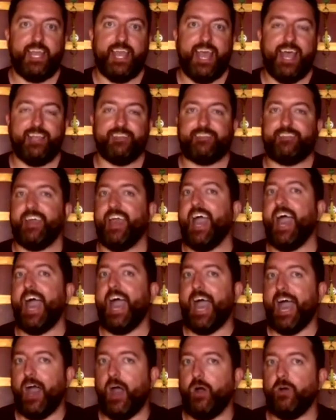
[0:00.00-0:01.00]
as to
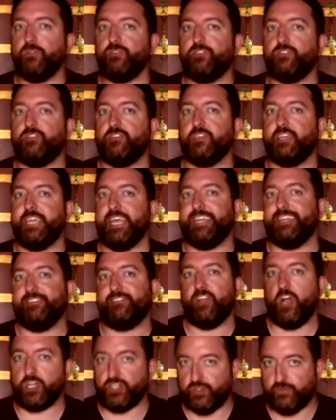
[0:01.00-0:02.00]
how to get in
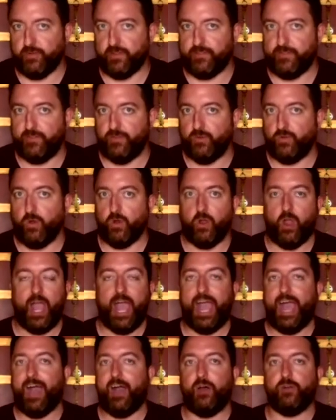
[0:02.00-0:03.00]
touch with you or
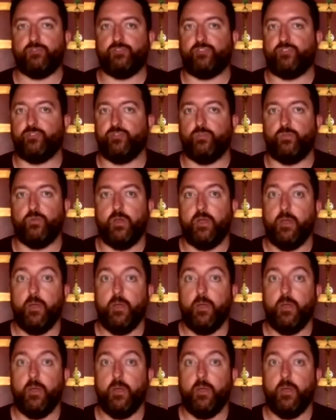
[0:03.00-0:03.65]
how to